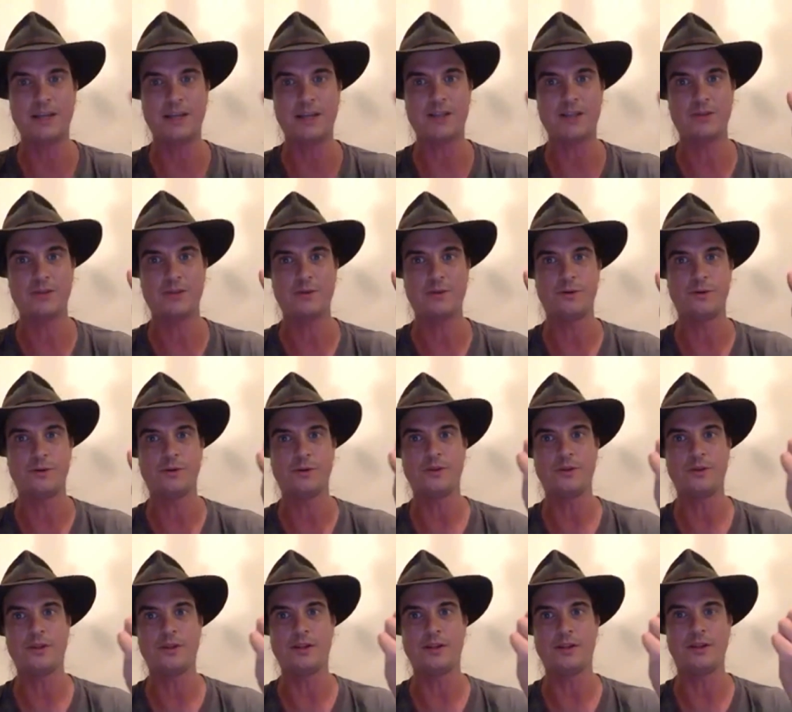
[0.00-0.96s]
need to
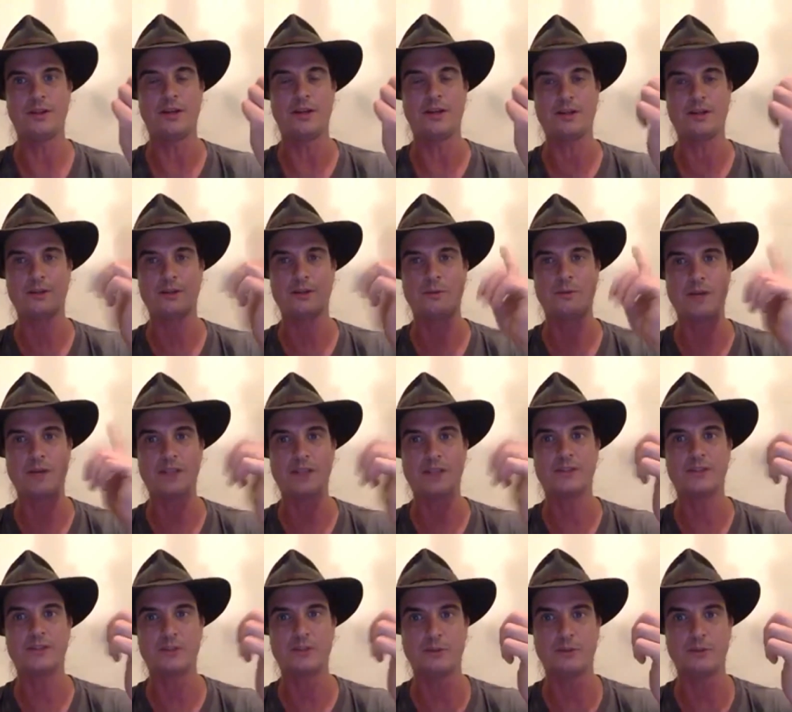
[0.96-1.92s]
make sure that
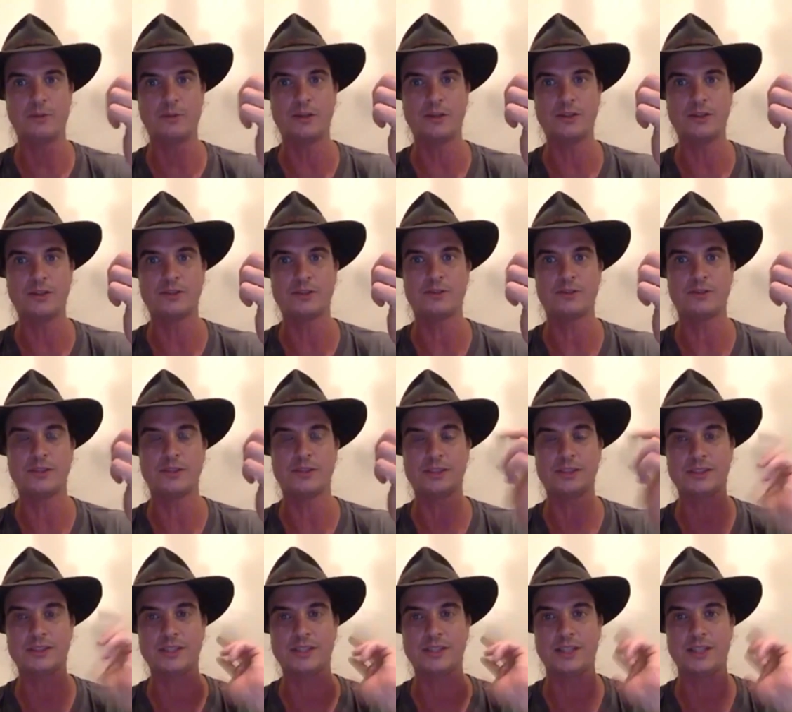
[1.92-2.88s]
like the waste oil burner
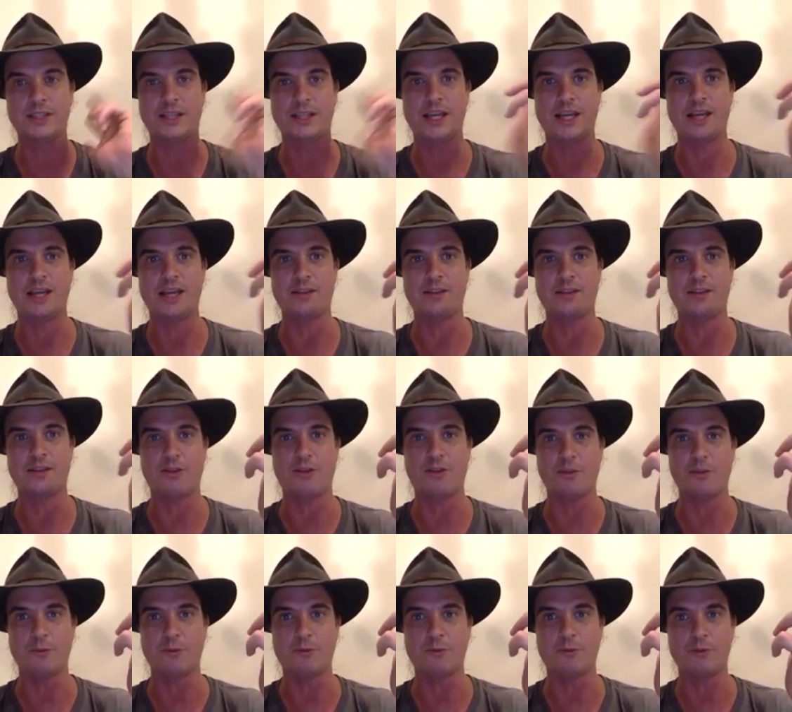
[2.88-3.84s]
is doing its thing
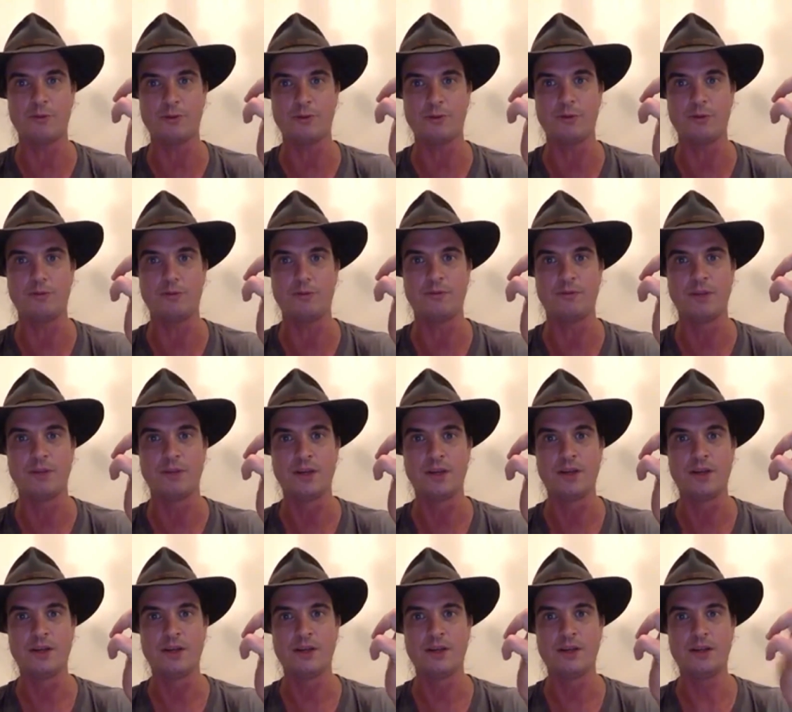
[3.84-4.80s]
and the thermal fluid
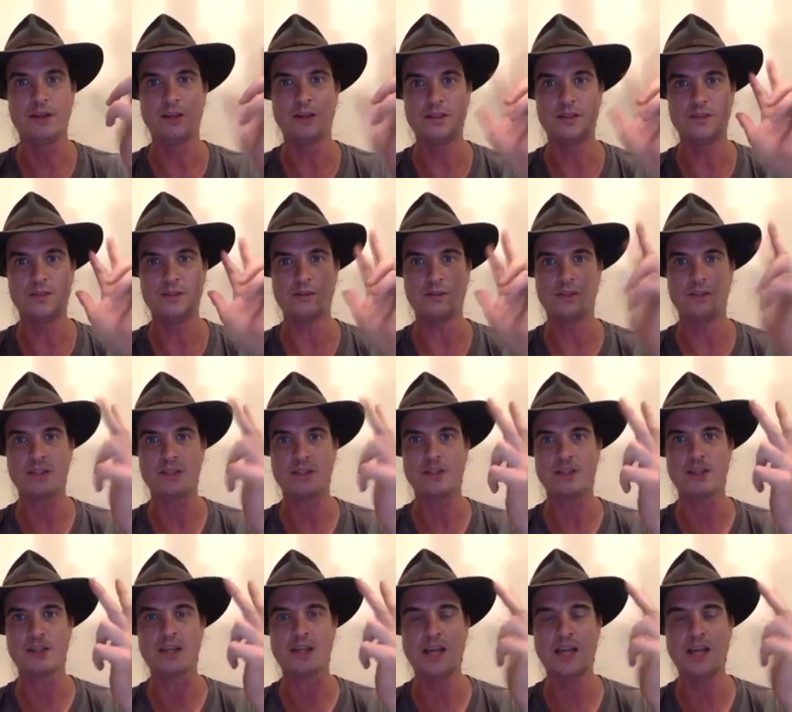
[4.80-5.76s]
is doing its
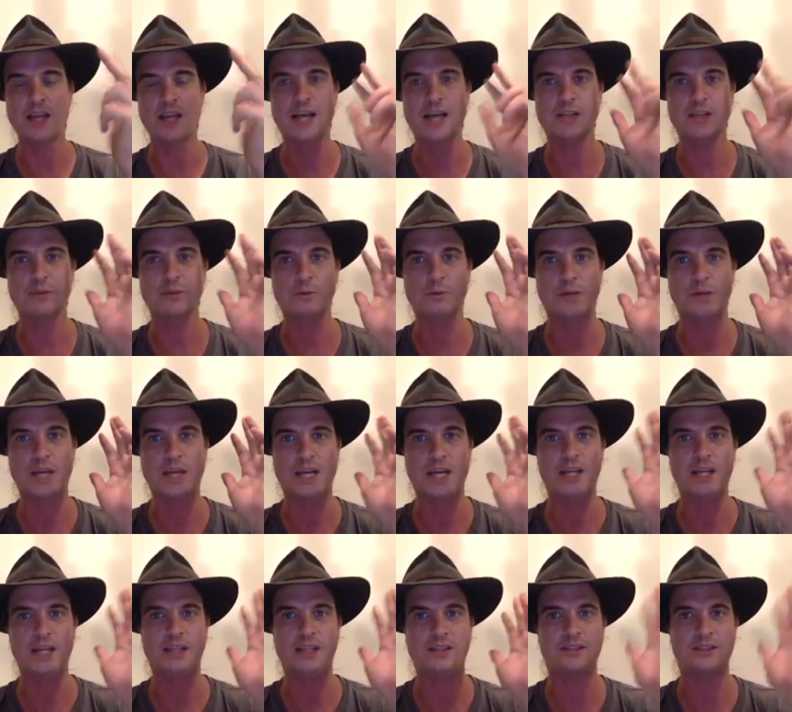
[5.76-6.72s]
thing. So the actual
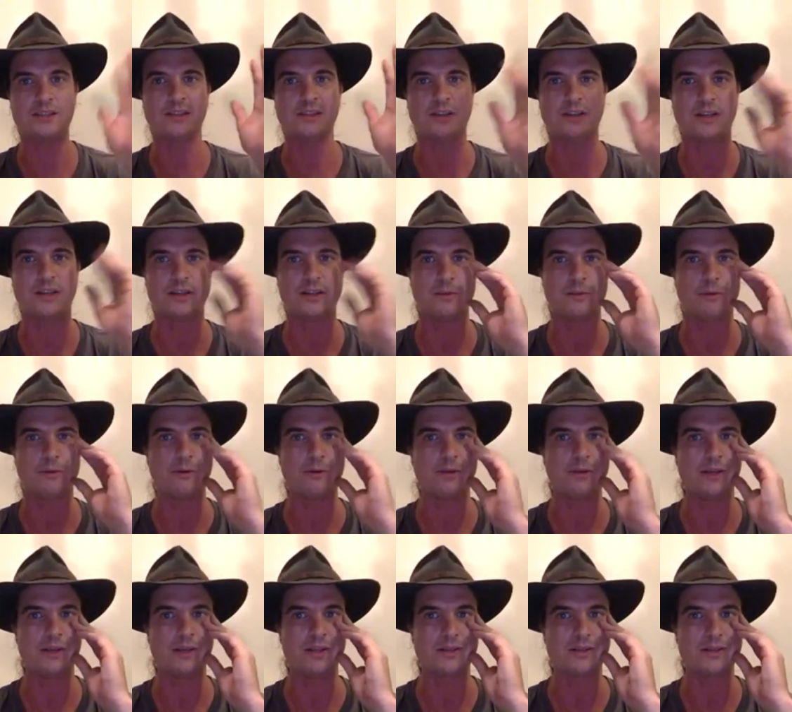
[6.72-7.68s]
heating side of the
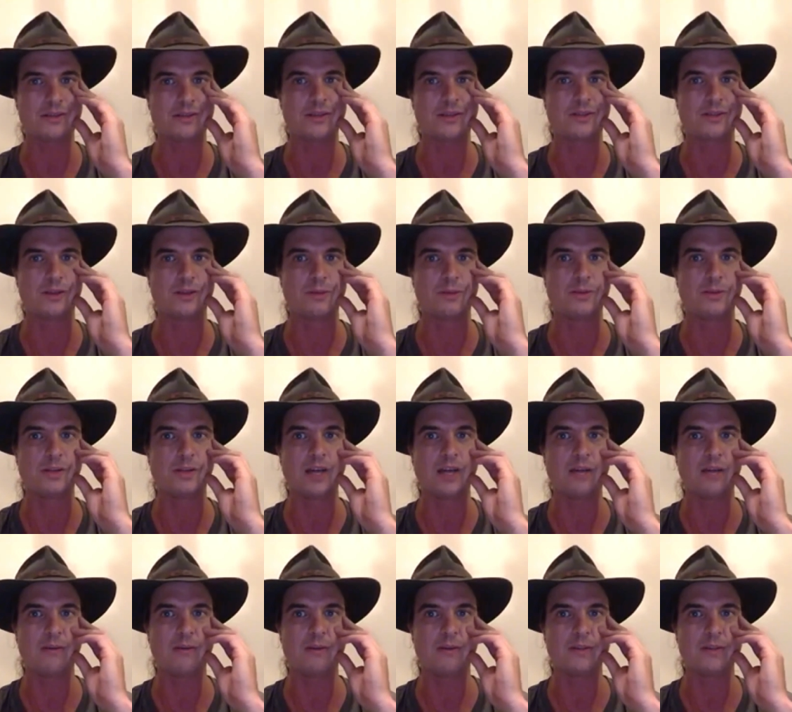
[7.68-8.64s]
brewery is super
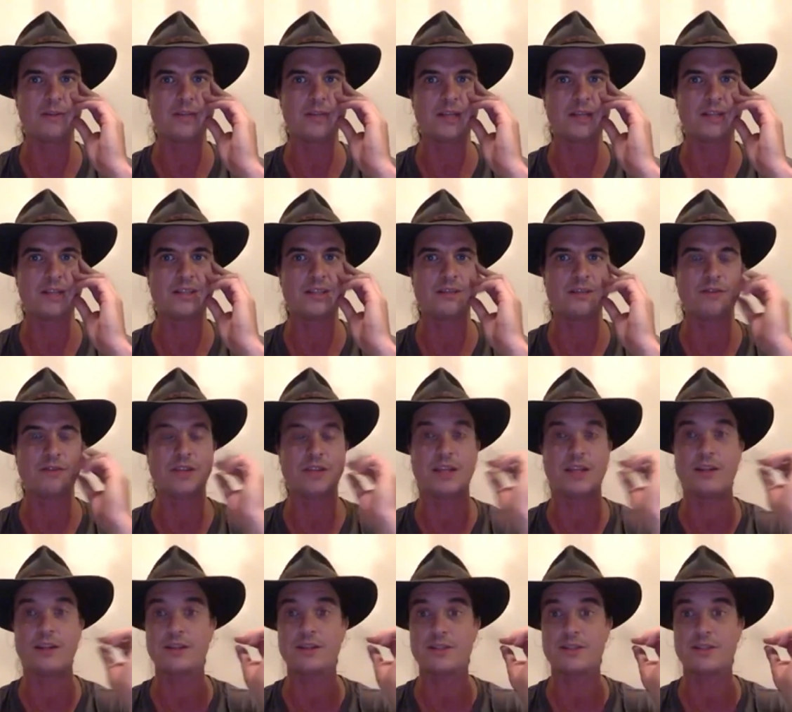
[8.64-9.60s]
labor intensive, and
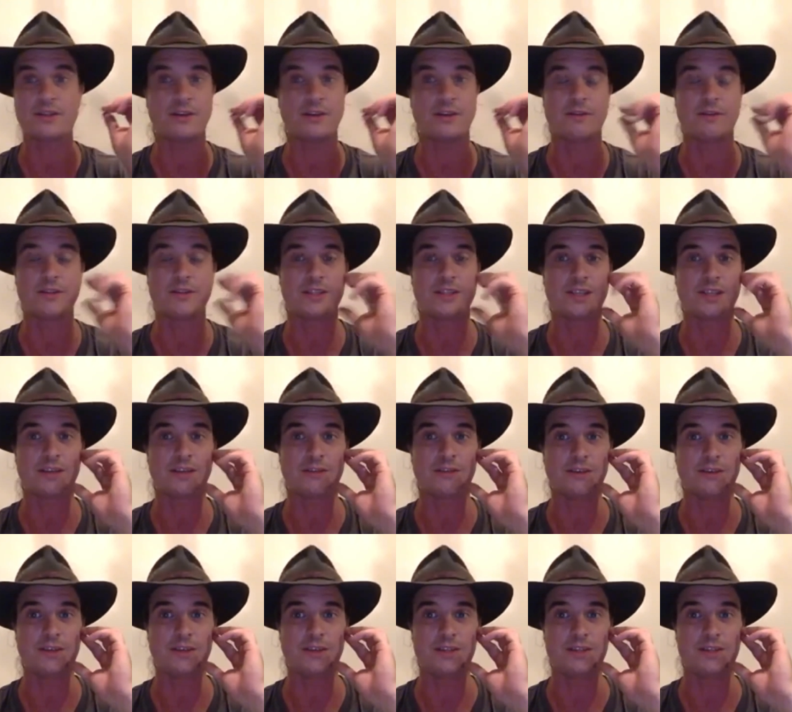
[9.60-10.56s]
then the mm. servicing
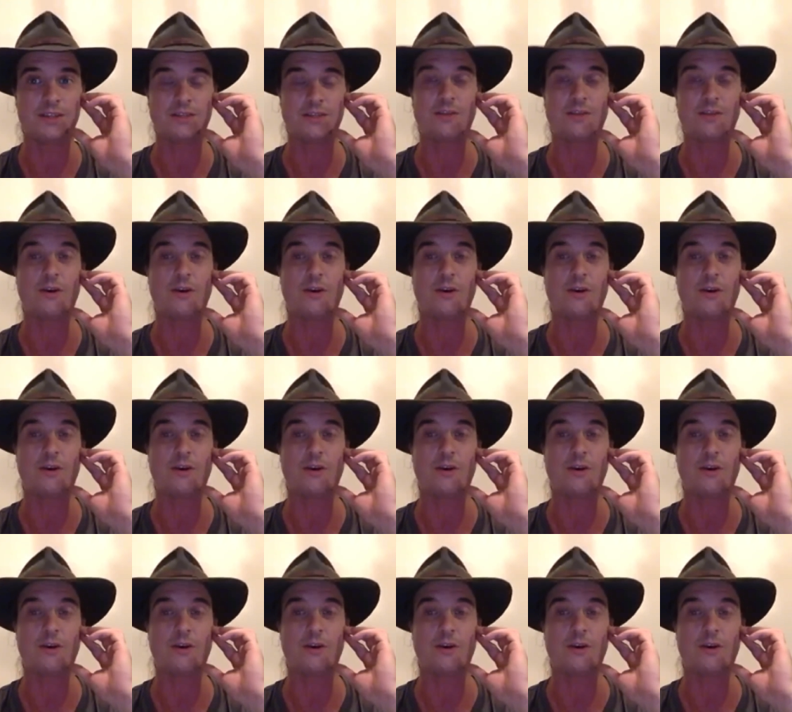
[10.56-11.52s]
of it is a hot
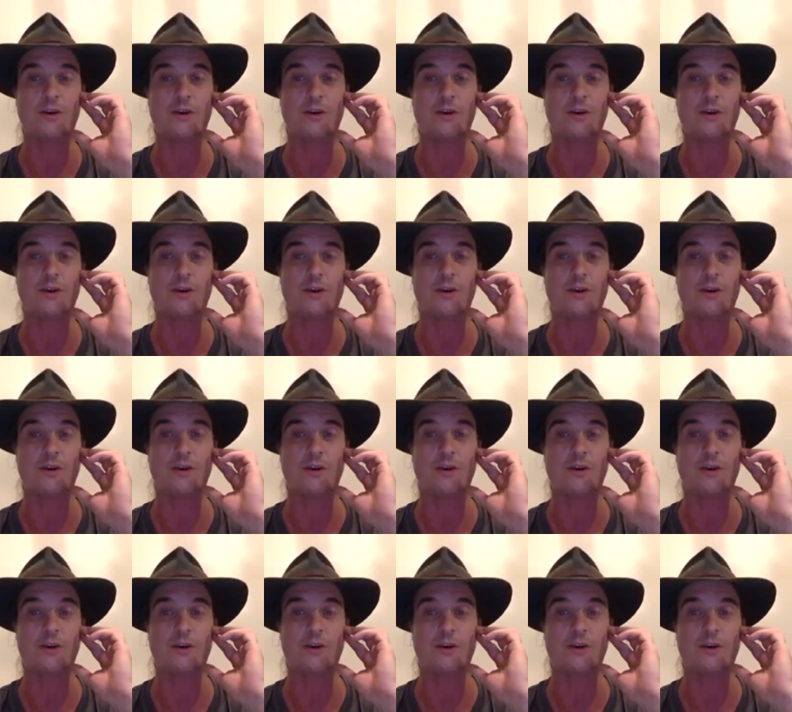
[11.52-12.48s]
job. Like
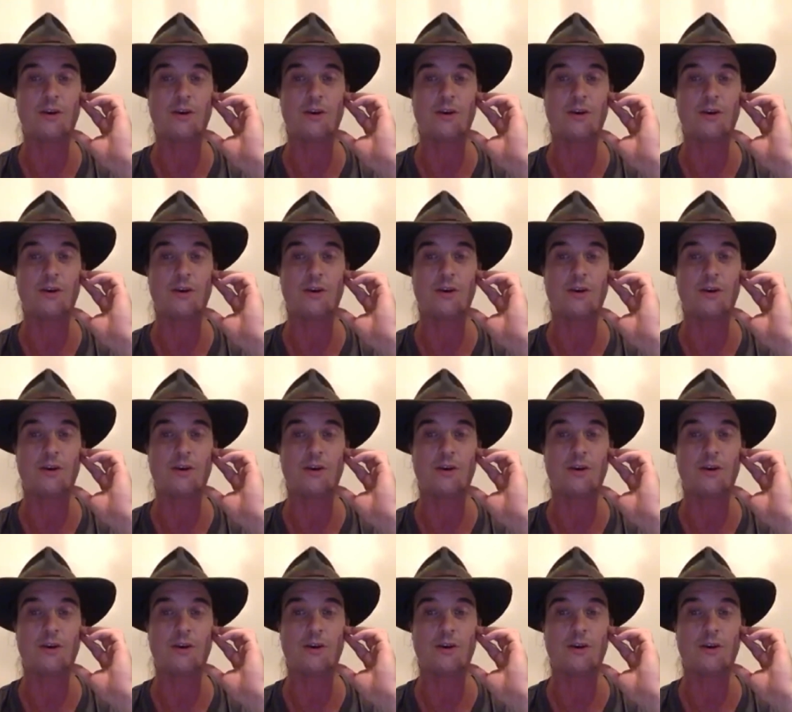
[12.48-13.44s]
you know,
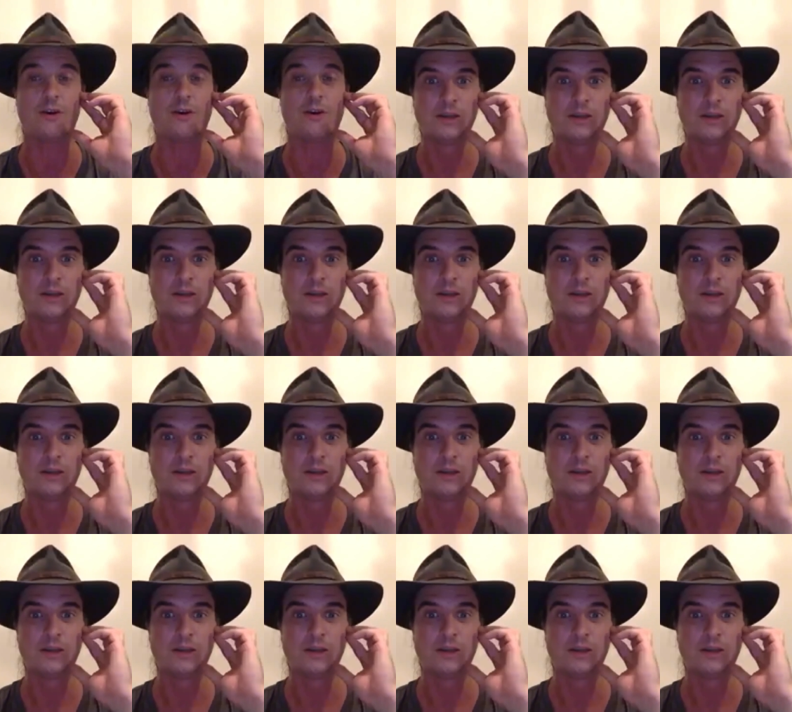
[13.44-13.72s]
burn ring,